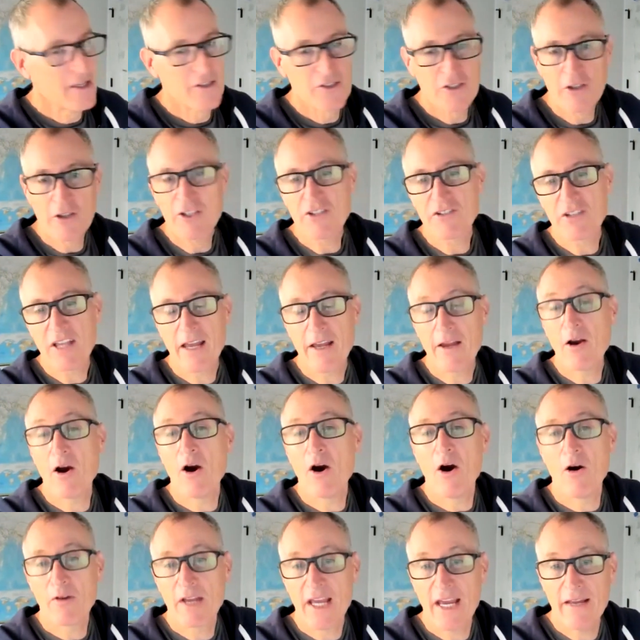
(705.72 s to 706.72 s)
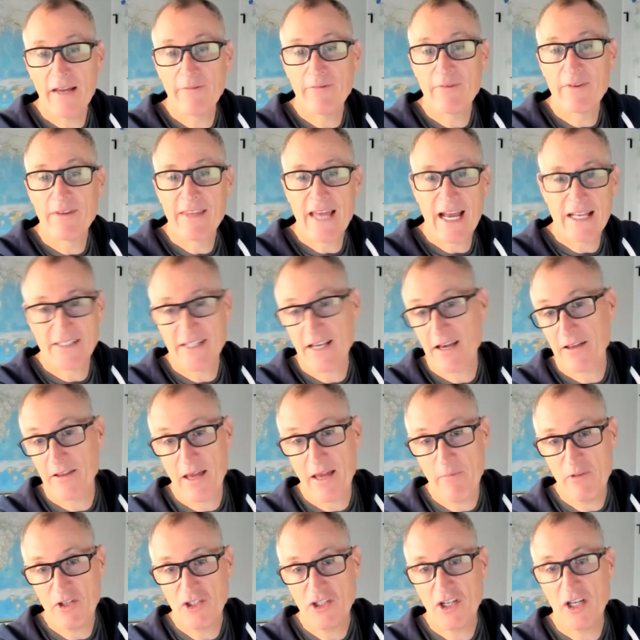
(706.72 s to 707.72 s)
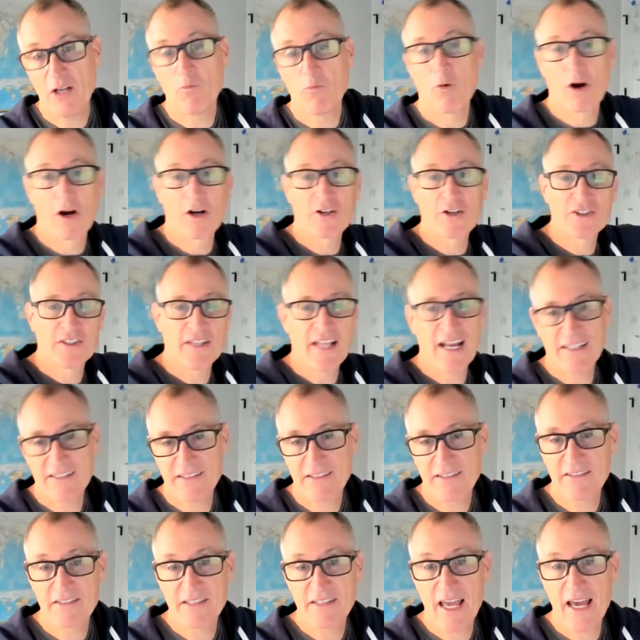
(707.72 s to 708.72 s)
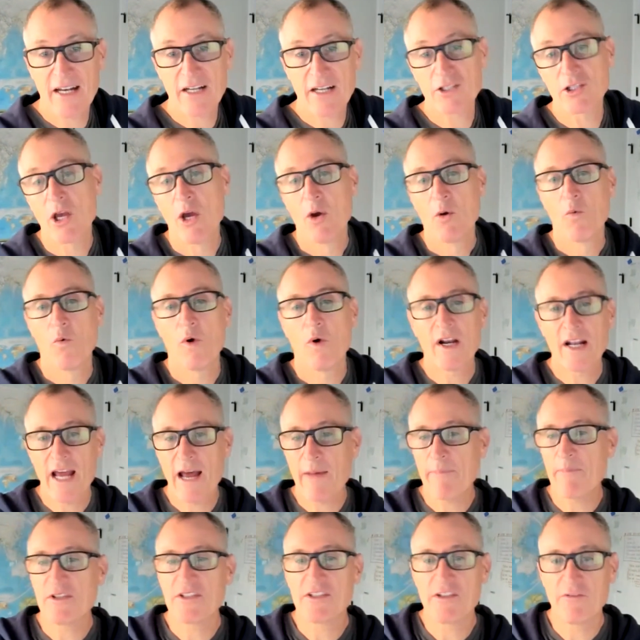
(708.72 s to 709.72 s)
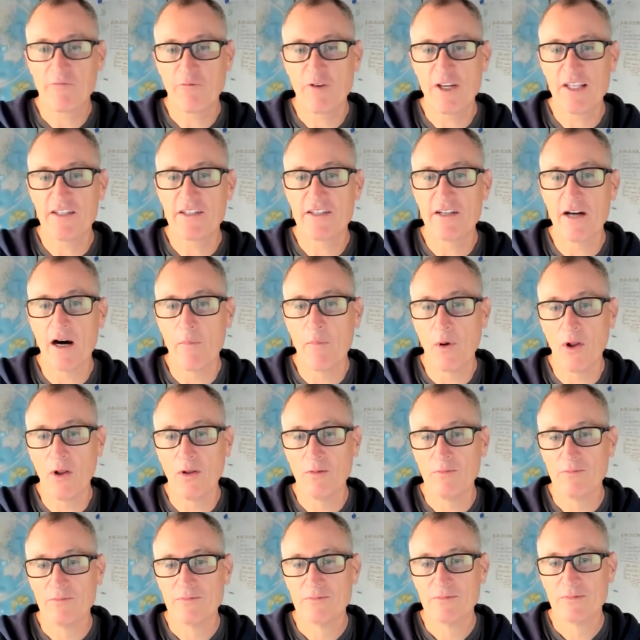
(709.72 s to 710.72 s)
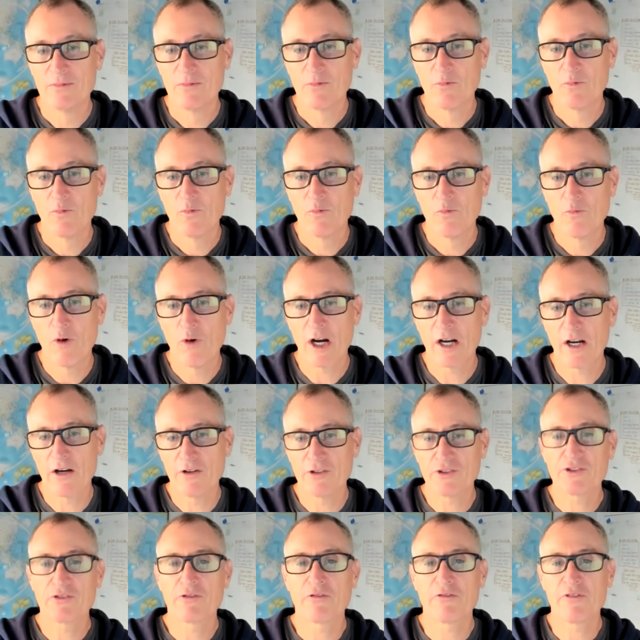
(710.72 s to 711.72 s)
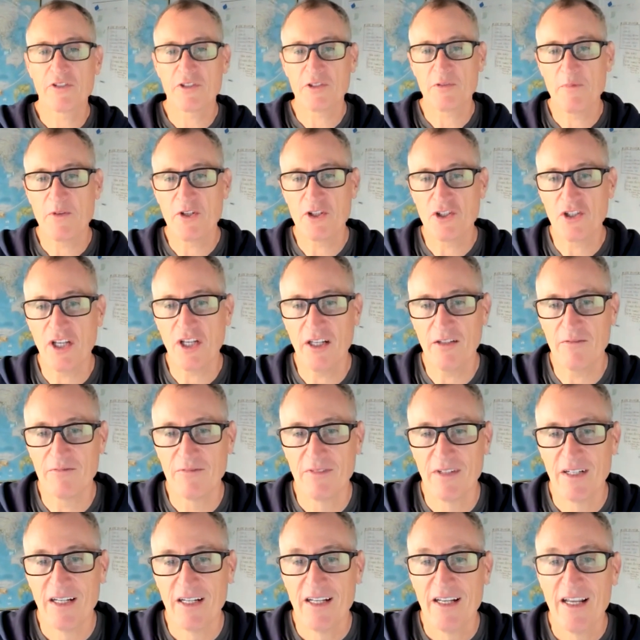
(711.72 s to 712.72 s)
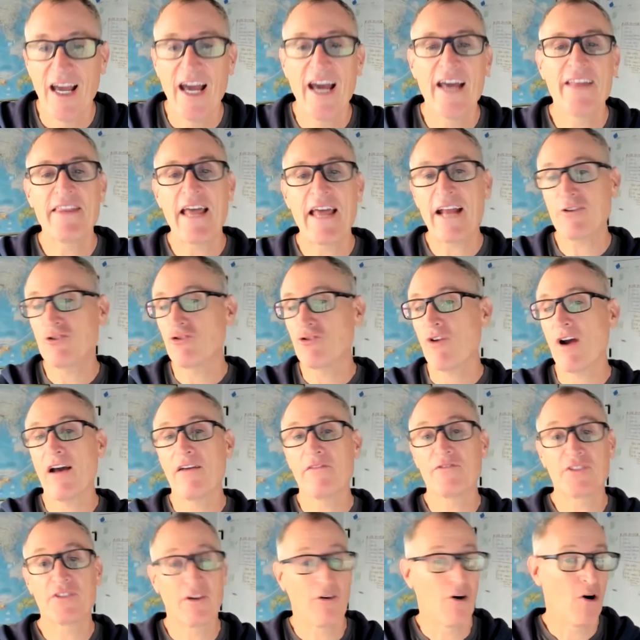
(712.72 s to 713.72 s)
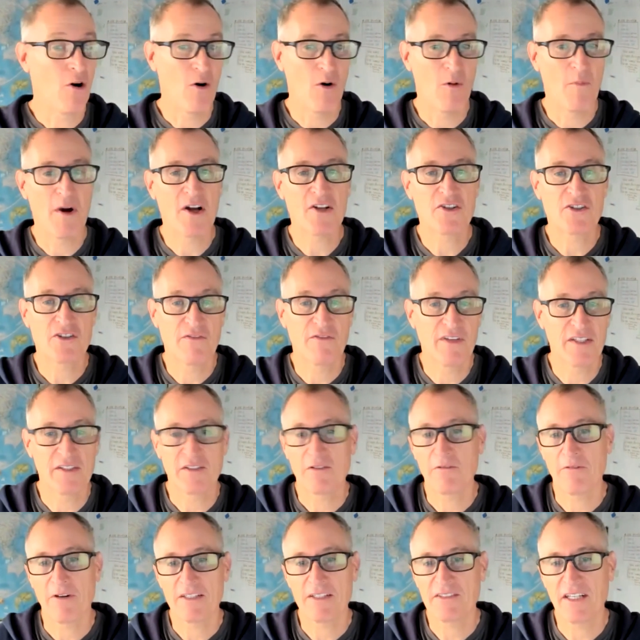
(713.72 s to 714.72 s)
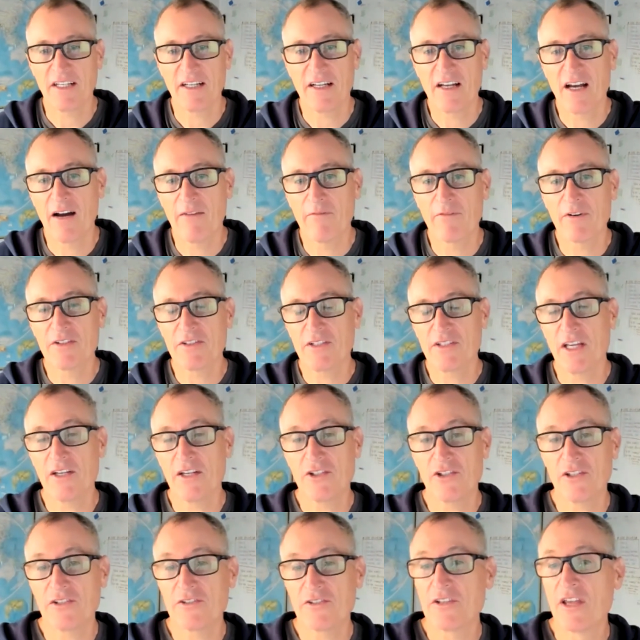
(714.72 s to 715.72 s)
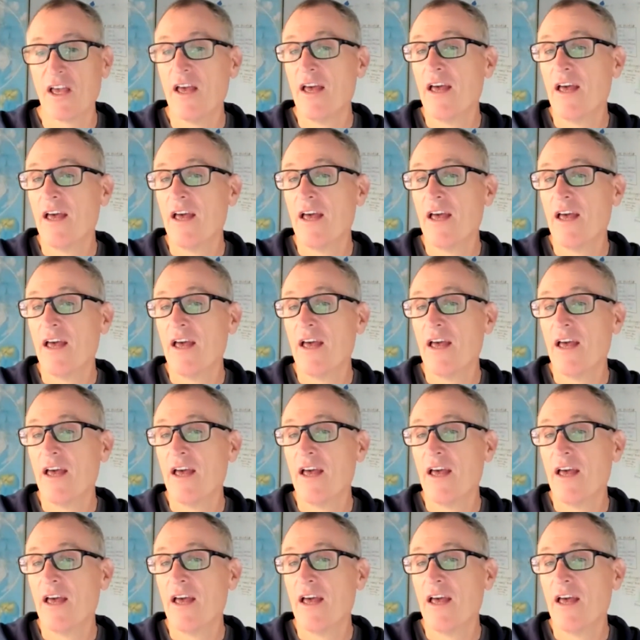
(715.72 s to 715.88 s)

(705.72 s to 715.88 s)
So you say, okay, that's how that machine works, and that's the status. What happens if we double what goes through this machine? And that drives a whole bunch of interesting conversations.